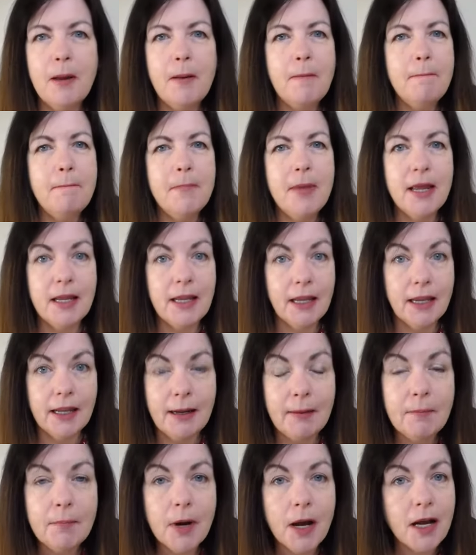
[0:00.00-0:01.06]
making an
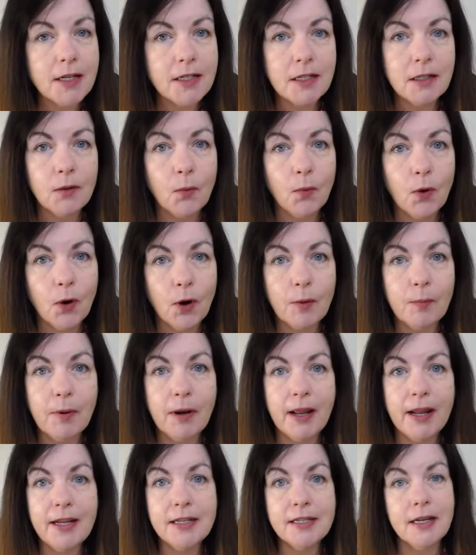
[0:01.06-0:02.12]
impact in the
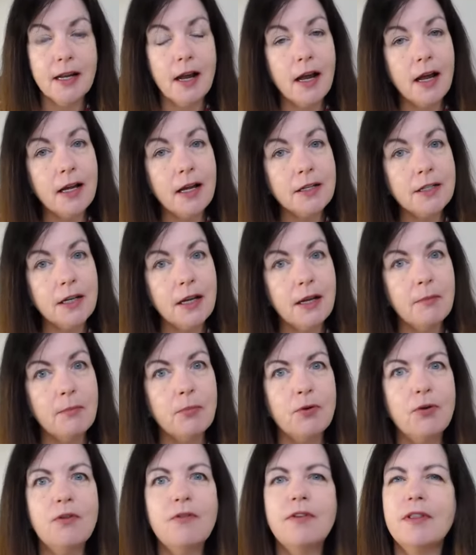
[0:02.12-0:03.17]
workplace and
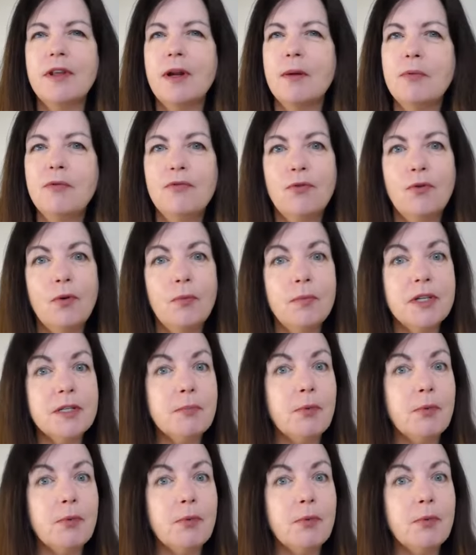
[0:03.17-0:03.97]
improving their performance,